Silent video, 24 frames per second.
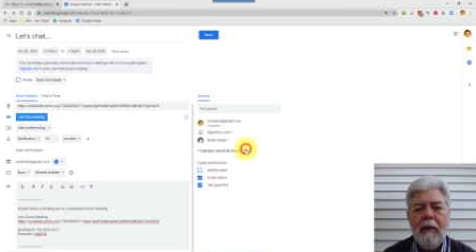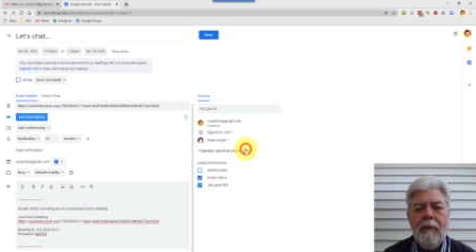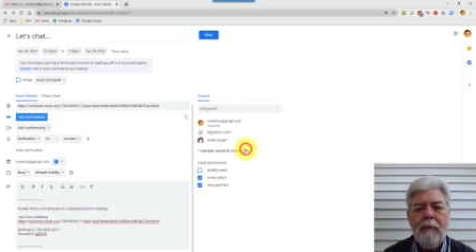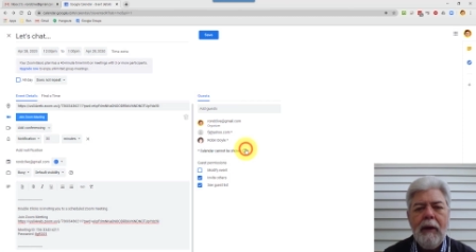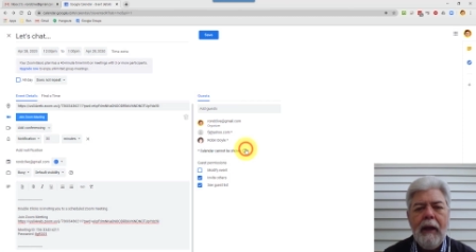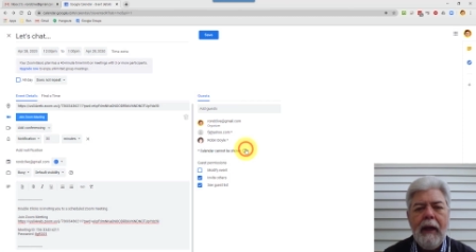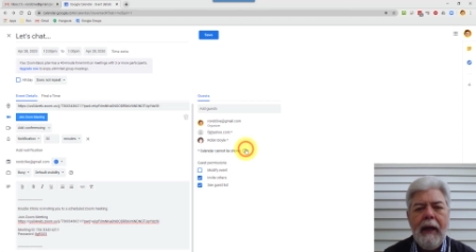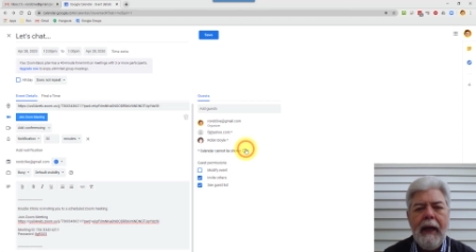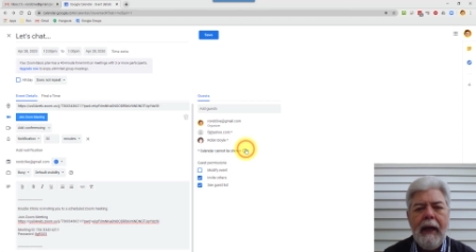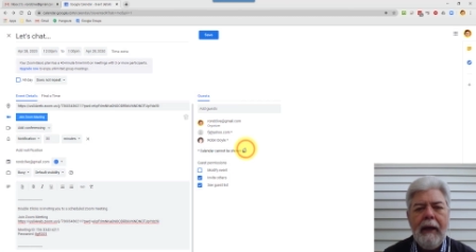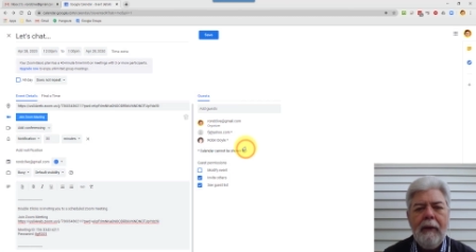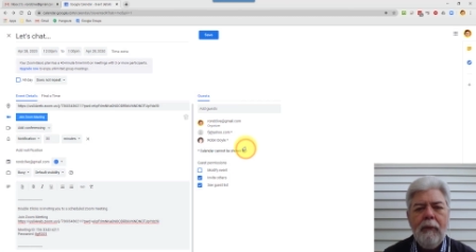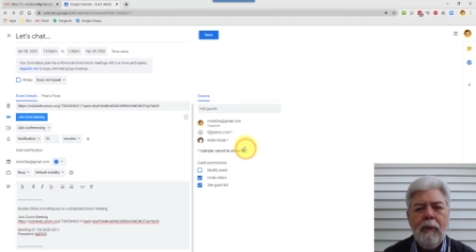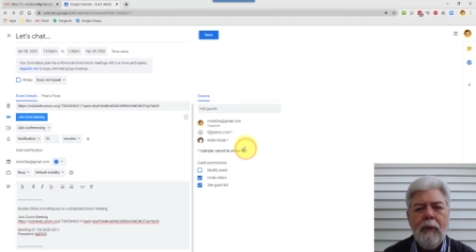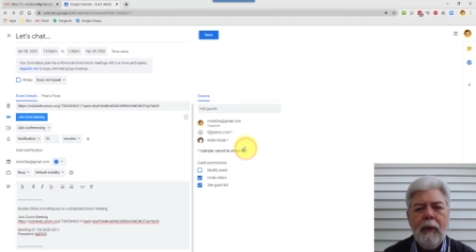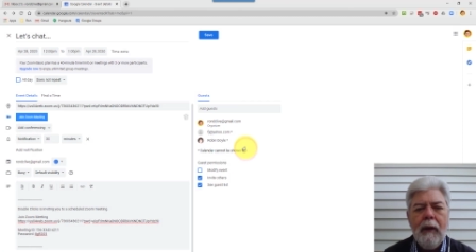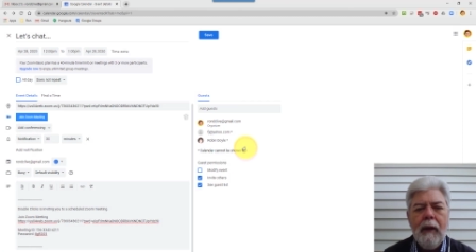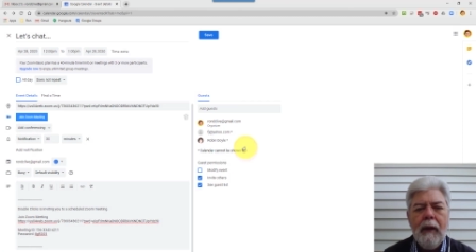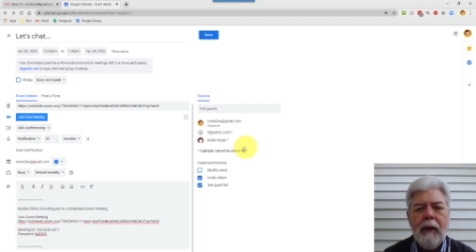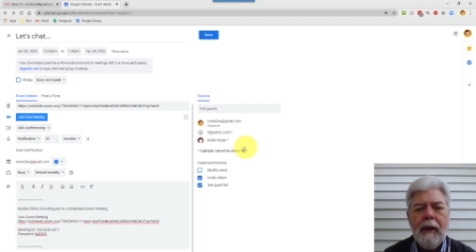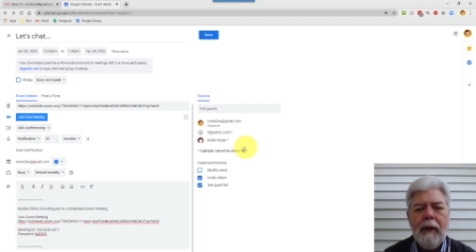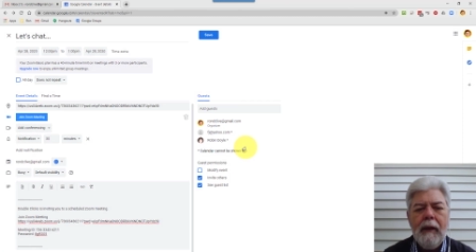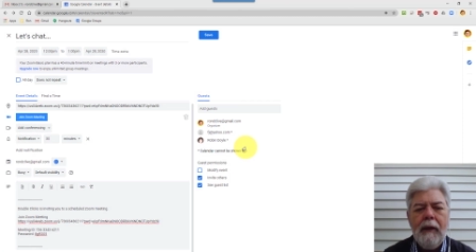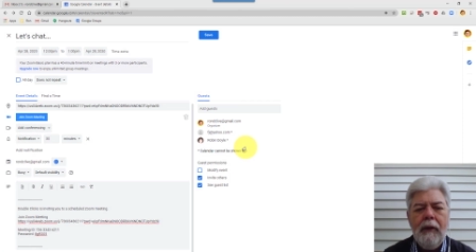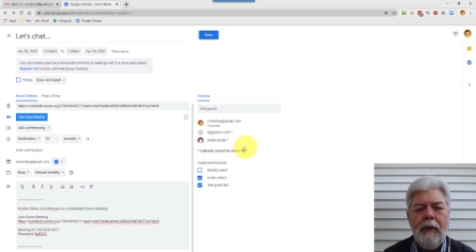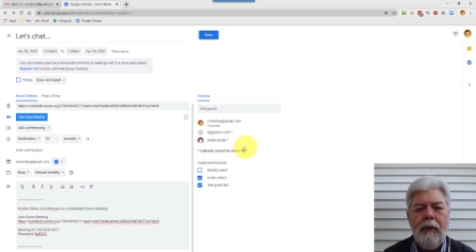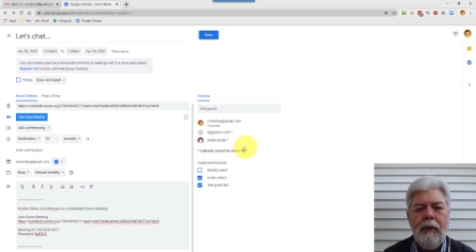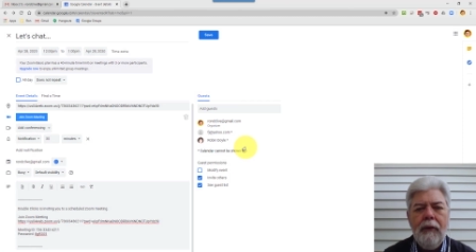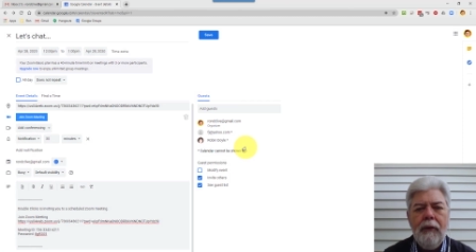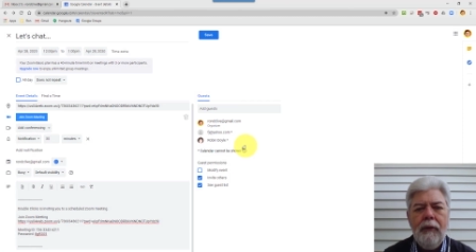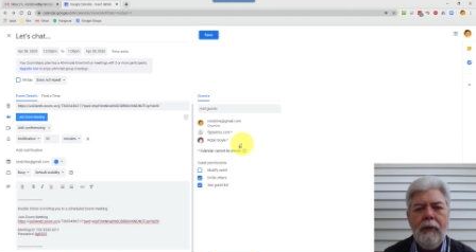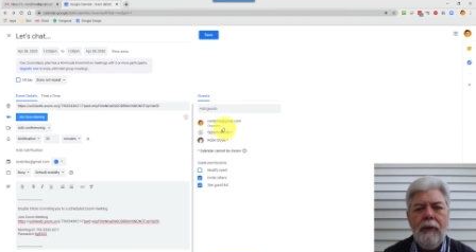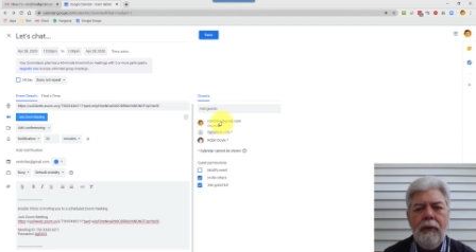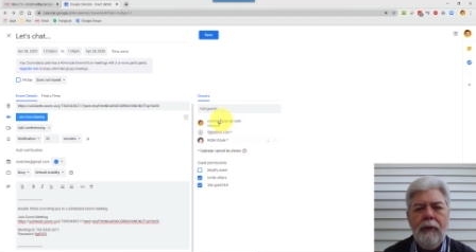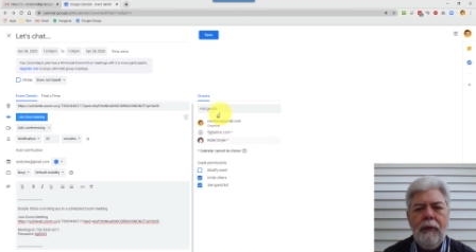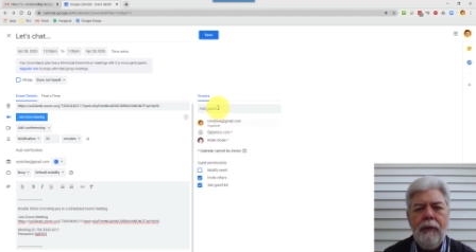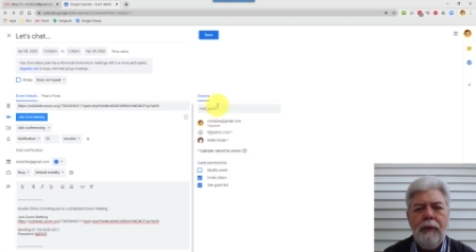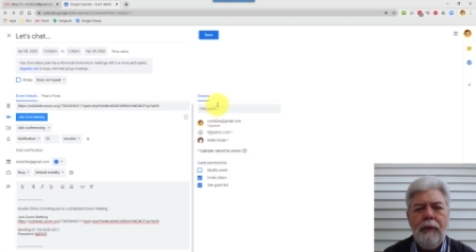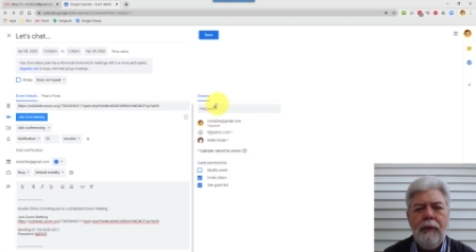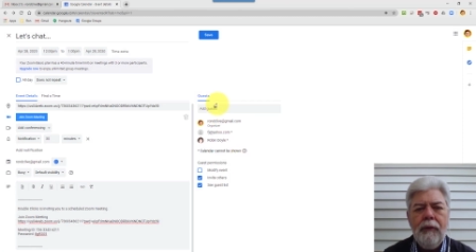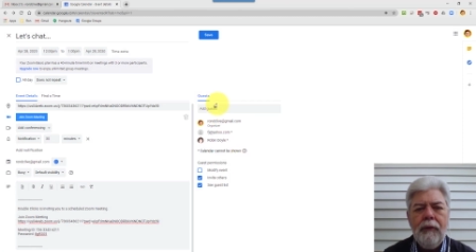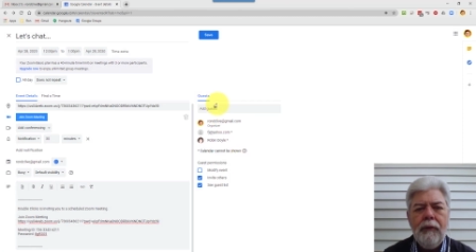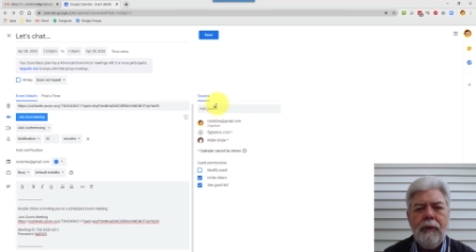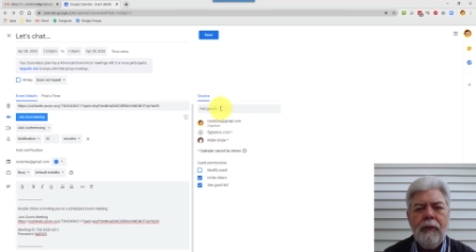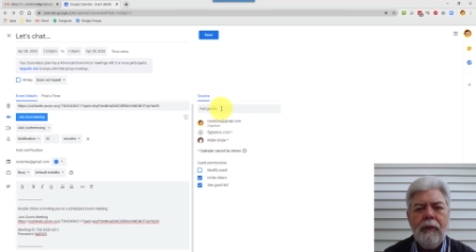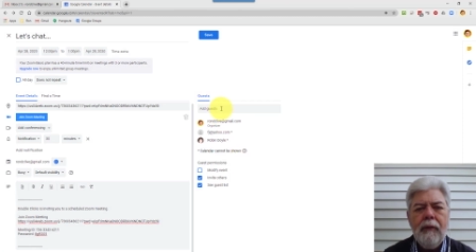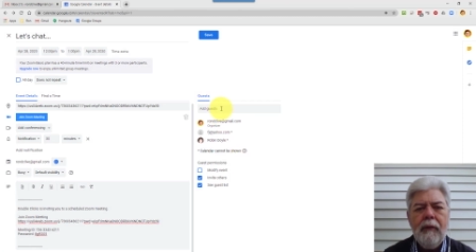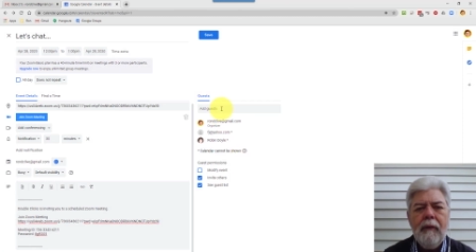I'm going to add one I can
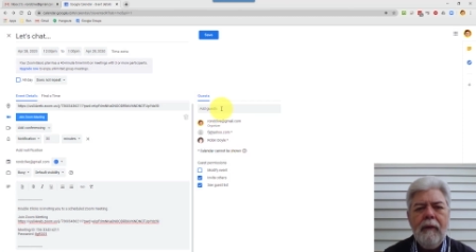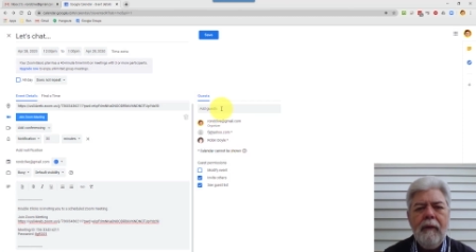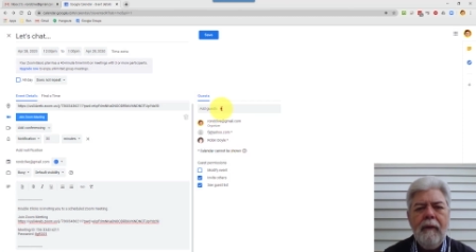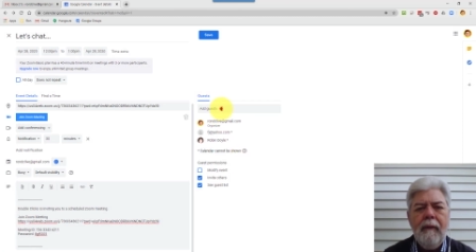use.